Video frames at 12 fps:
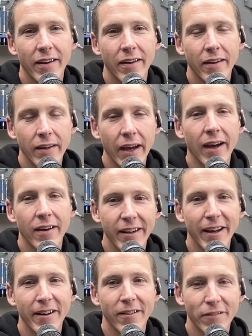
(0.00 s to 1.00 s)
Yeah.
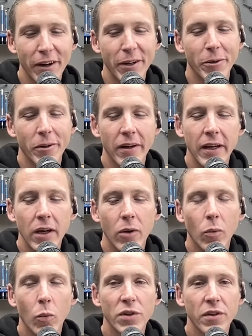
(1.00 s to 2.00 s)
Yeah. Very cool.
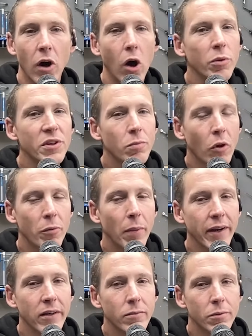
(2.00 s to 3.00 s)
Was it always road
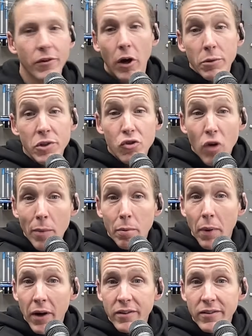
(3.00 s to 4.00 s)
bikes? Was it always drop
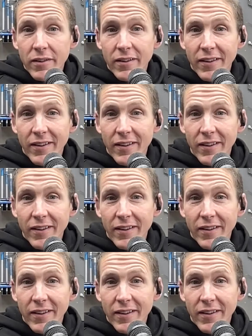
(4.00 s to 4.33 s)
bars?